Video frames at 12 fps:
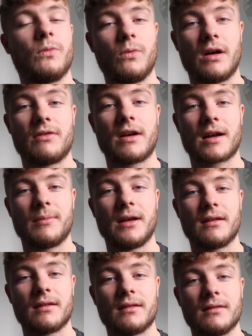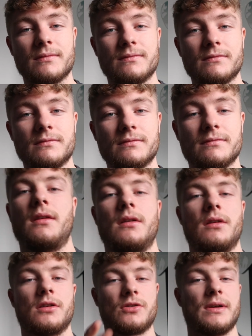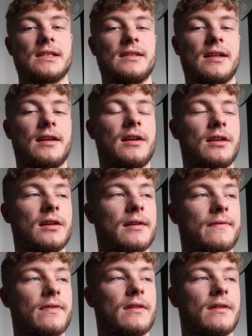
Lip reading: well recommended. So as I said earlier,